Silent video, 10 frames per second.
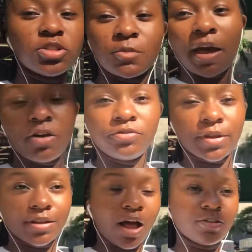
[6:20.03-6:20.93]
ultimate
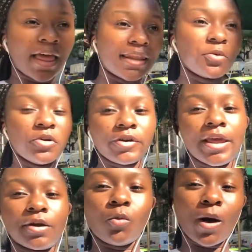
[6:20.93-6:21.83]
outfit I, I like wearing
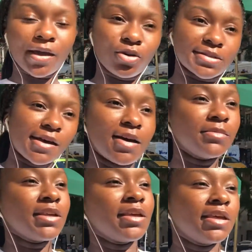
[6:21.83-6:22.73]
like white on top
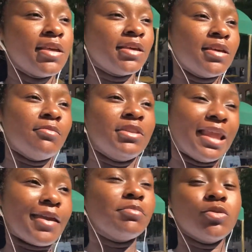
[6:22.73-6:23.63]

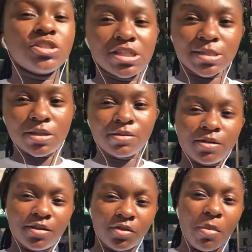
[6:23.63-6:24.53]
light blue jeans on
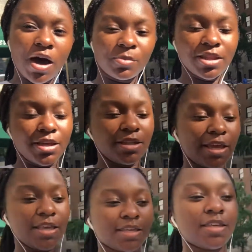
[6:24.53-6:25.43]
the bottom and then
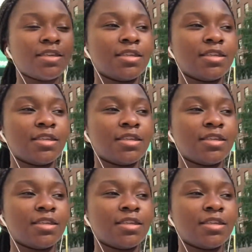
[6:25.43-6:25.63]
like